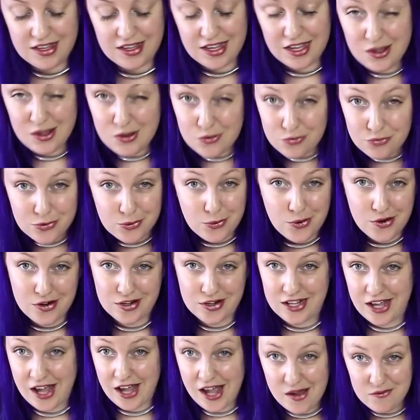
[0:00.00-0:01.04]
If you
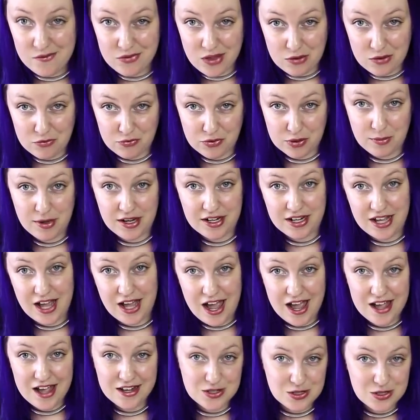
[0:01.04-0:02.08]
already have that free mana
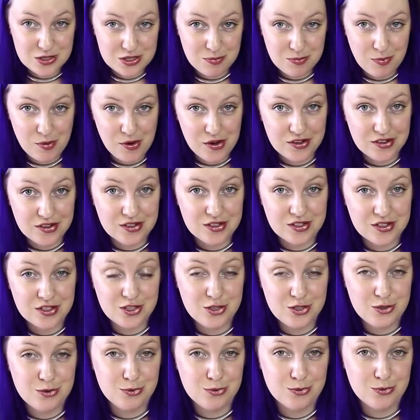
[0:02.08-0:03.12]
and you spoil,
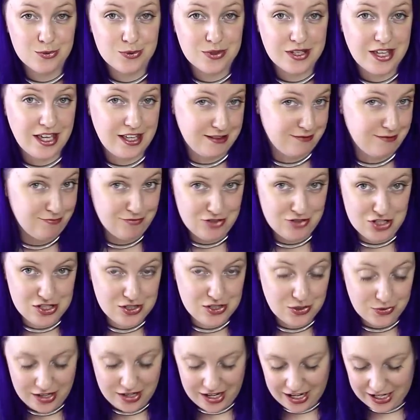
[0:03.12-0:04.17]
you just
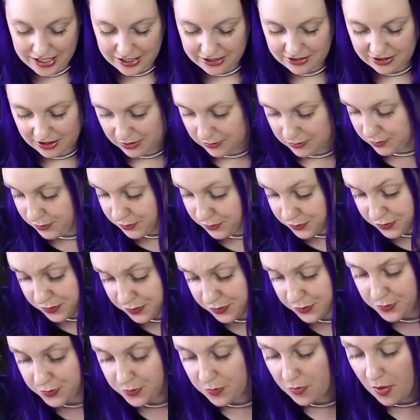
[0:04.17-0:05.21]
don't get anything.
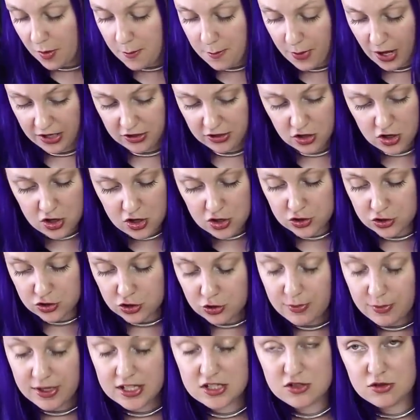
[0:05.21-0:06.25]
But
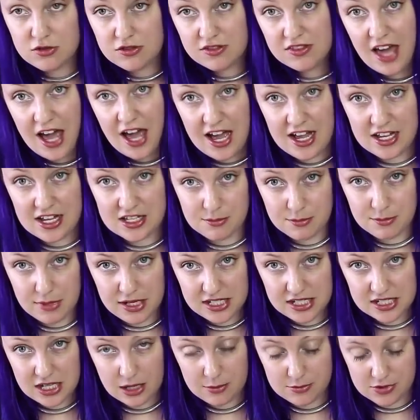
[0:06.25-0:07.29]
you may do that as
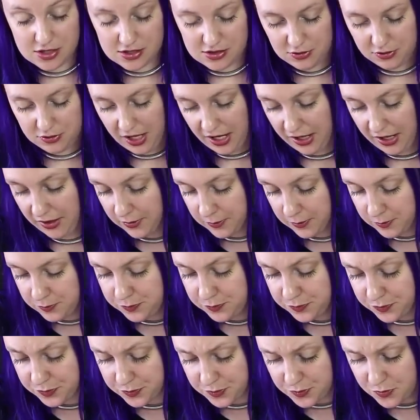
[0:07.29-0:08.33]
many times as you like.
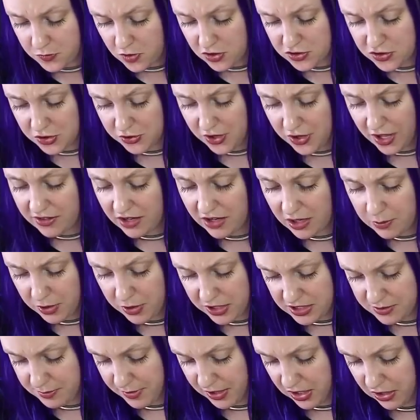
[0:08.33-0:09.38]
So now that I
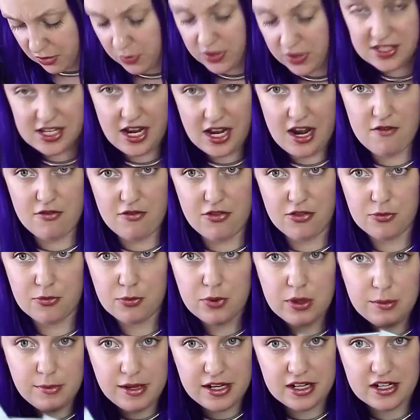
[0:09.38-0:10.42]
pressed my luck once, I have
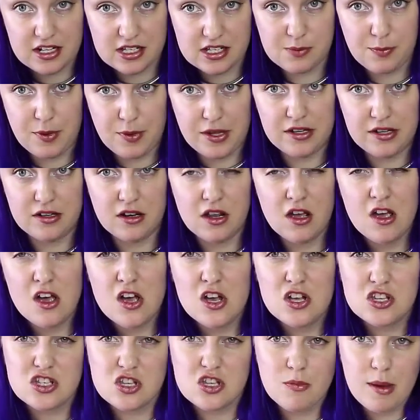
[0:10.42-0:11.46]
three mana to spend,
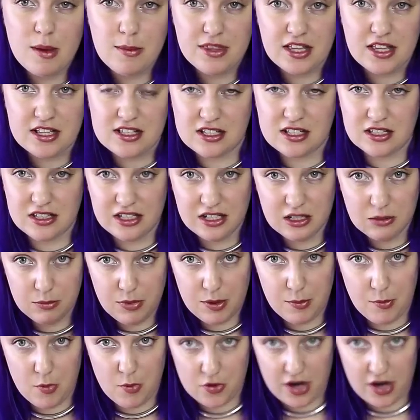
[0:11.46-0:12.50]
so maybe that's a little
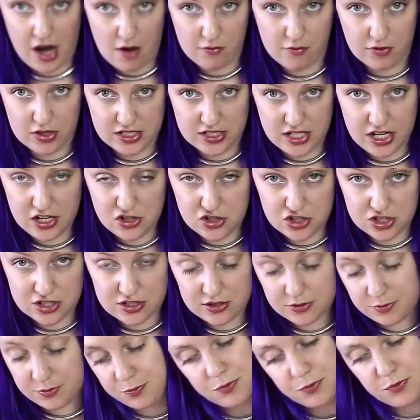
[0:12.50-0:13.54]
bit more
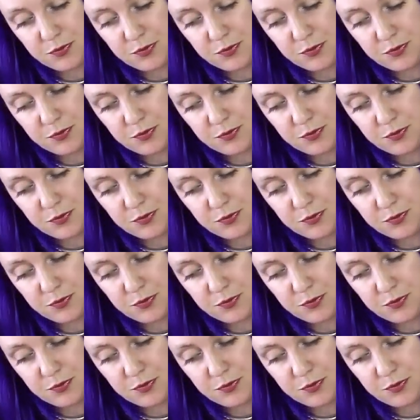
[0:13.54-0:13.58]
advantageous